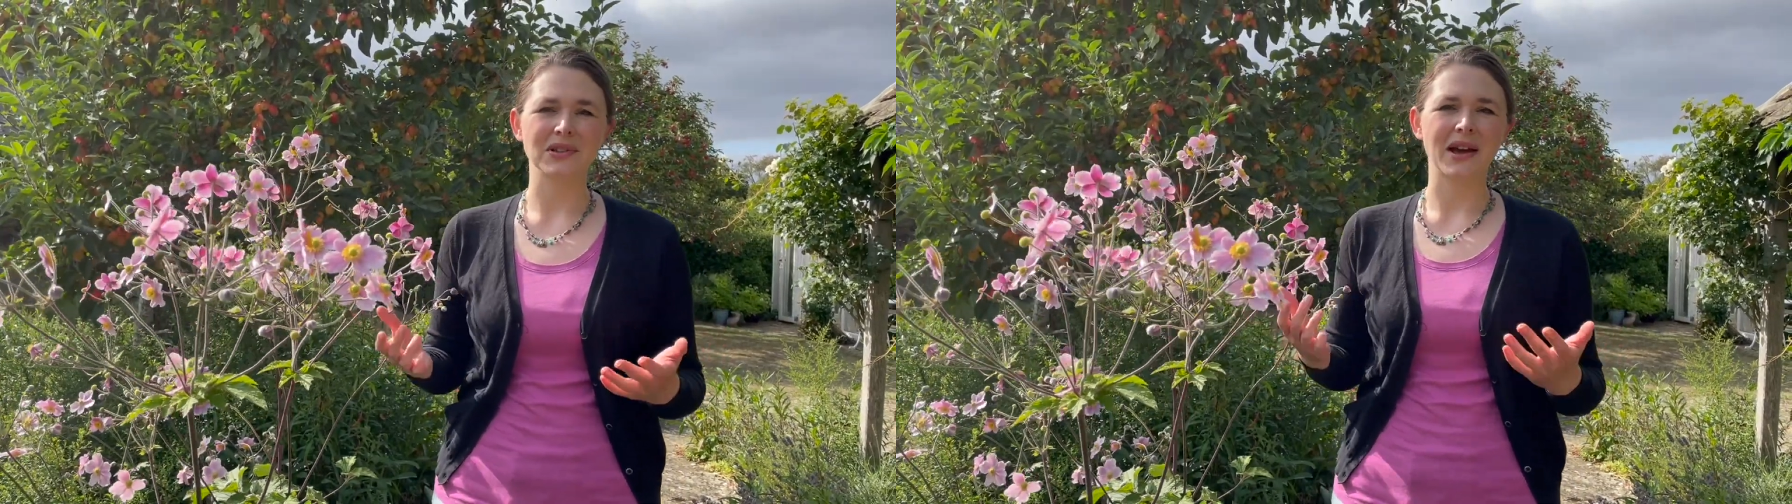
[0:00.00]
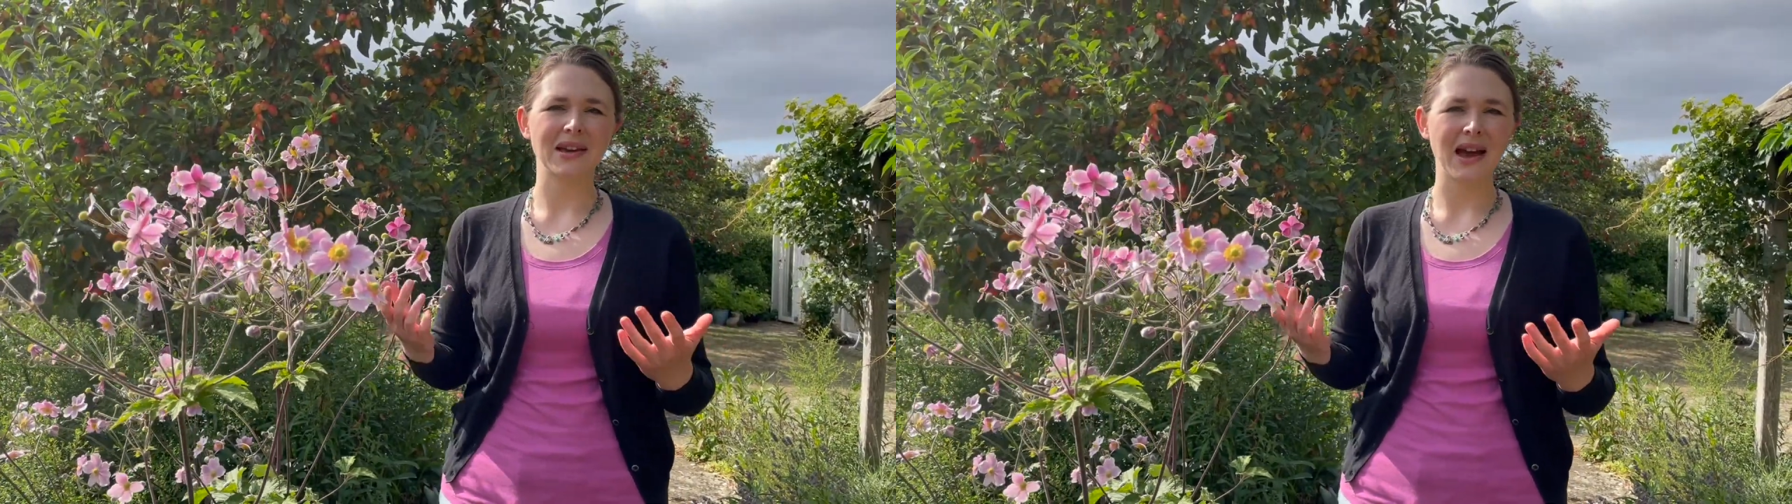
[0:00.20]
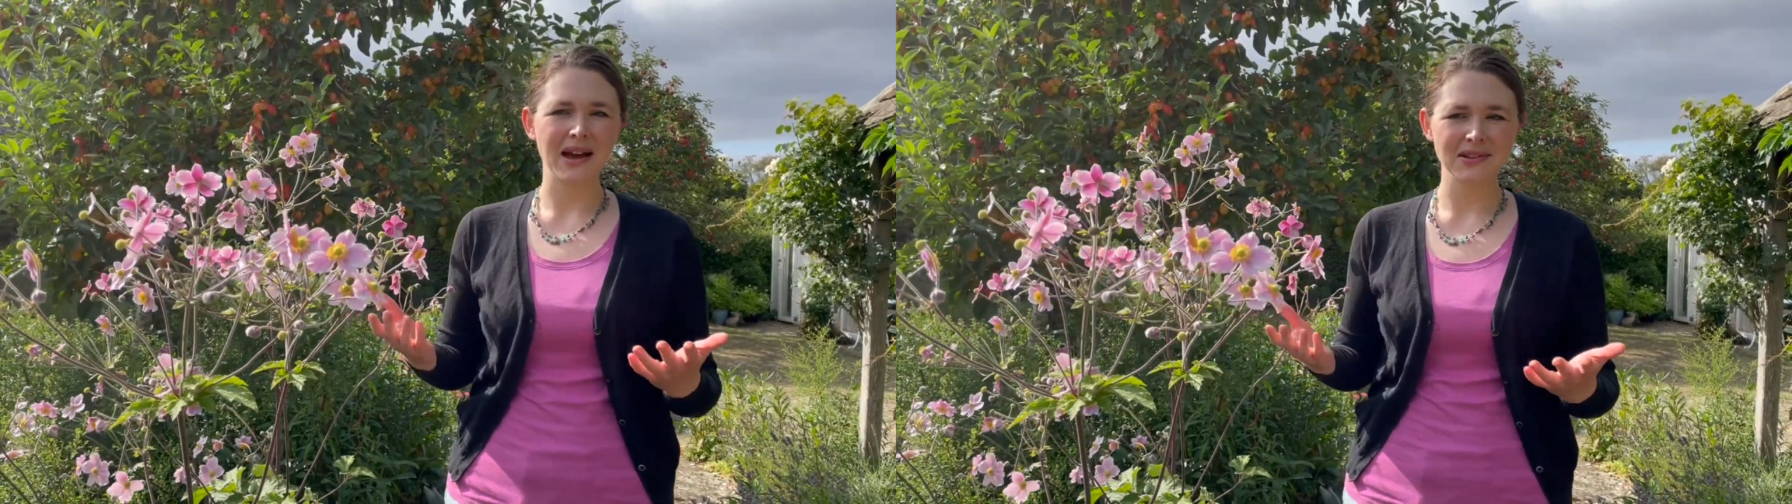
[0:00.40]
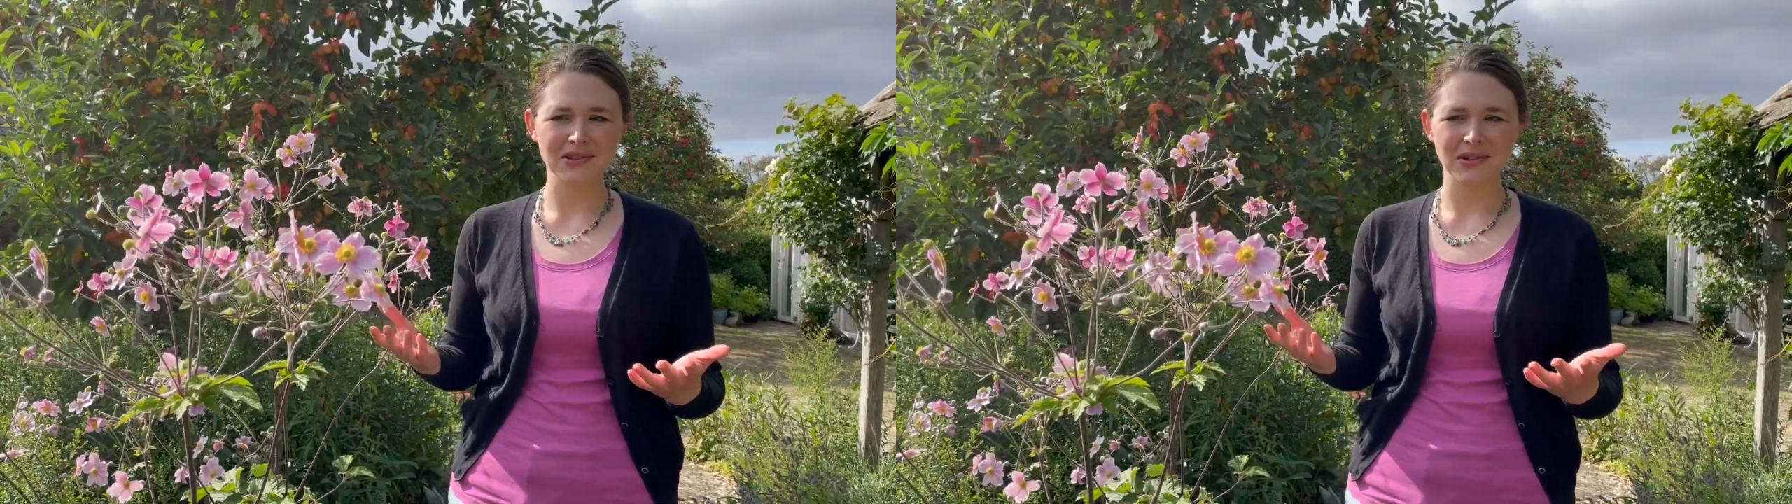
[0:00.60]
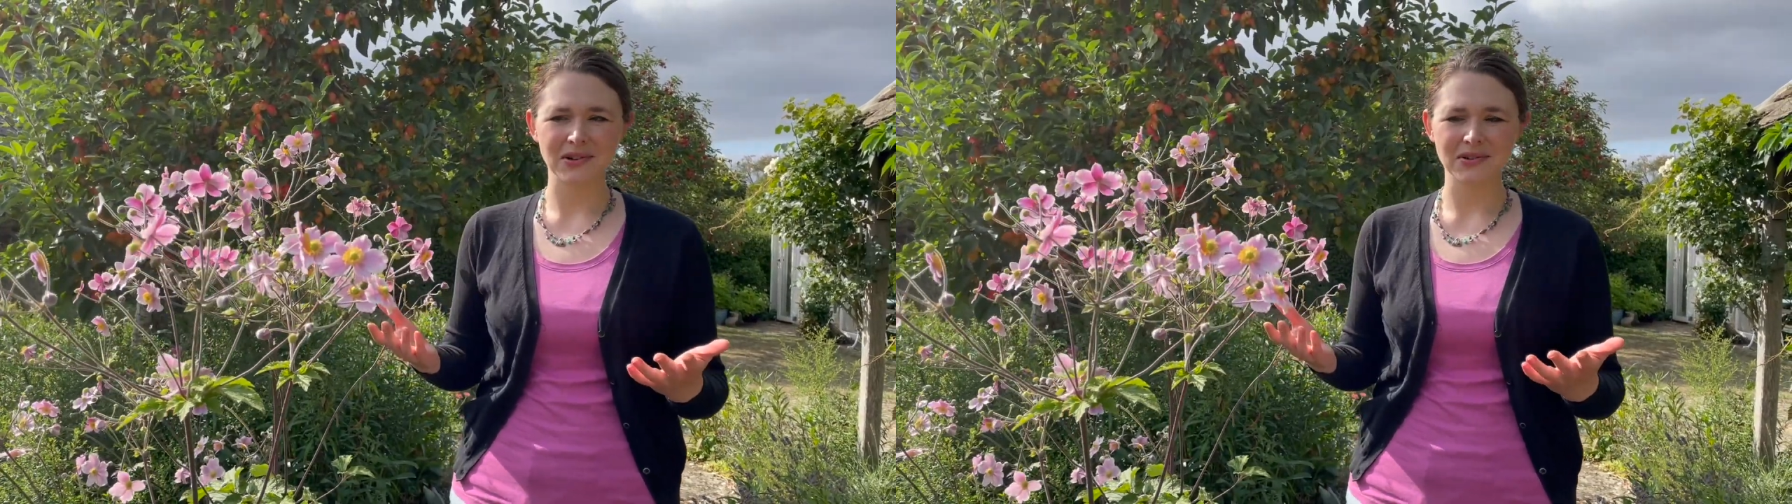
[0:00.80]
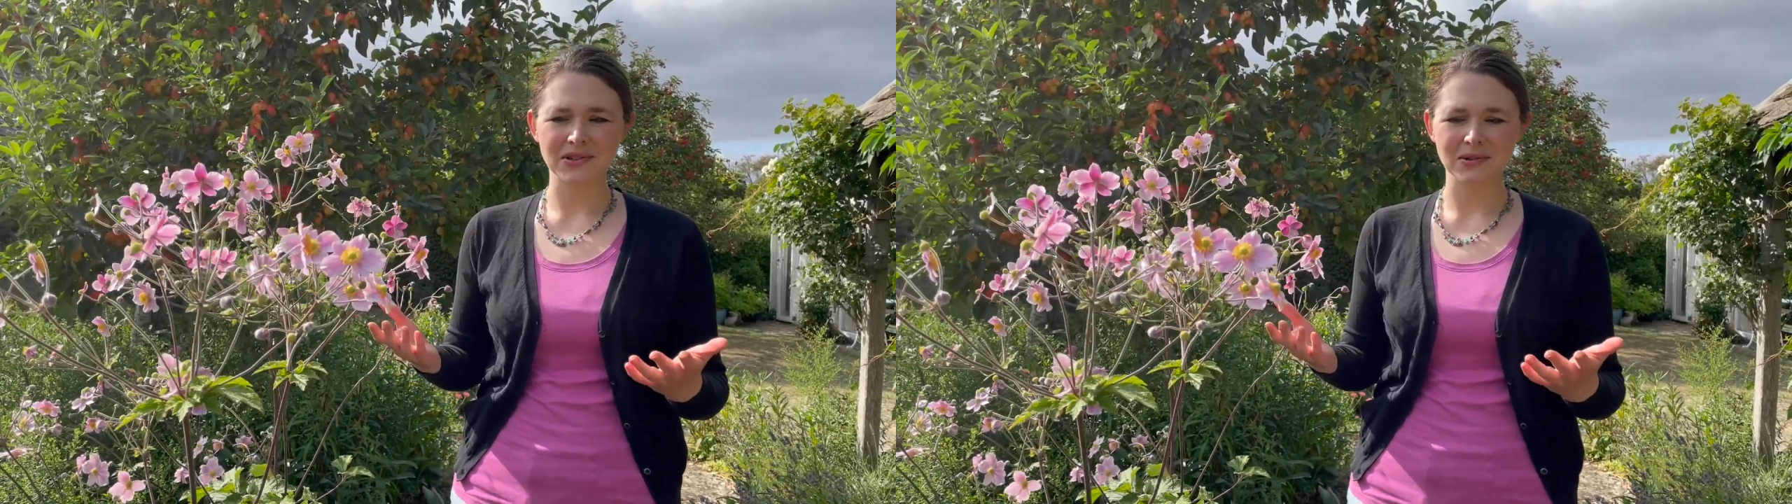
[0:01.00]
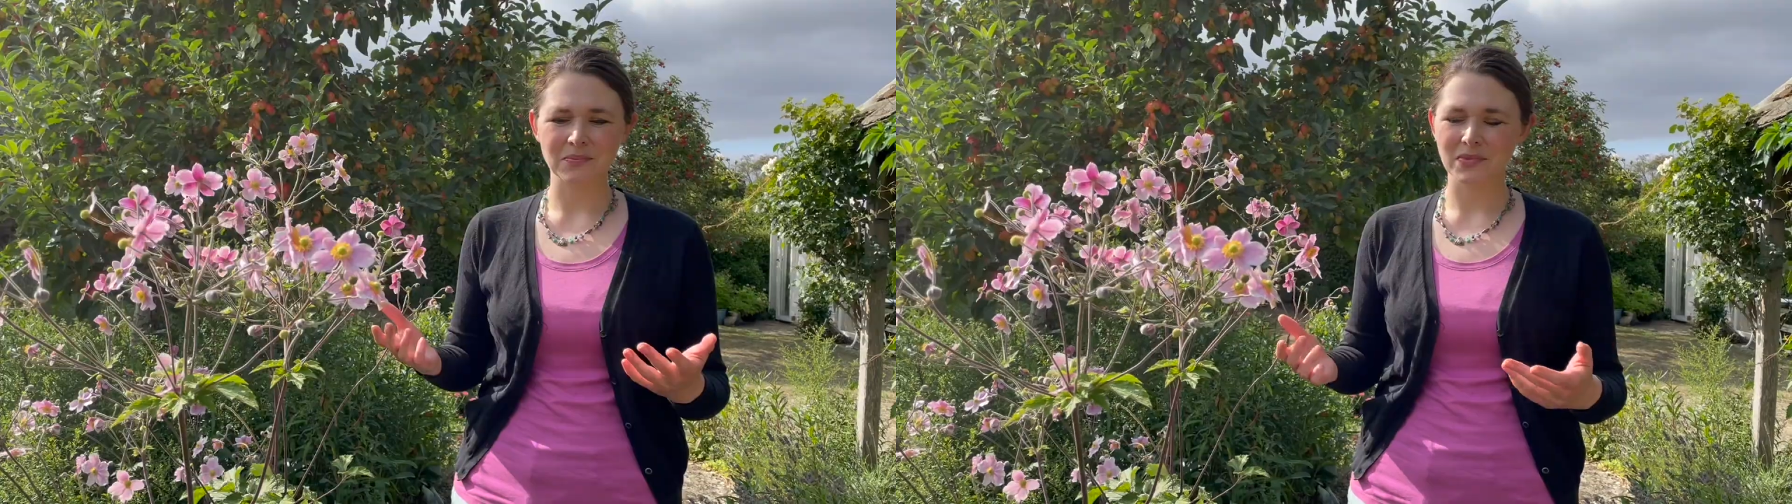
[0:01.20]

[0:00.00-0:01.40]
like asters.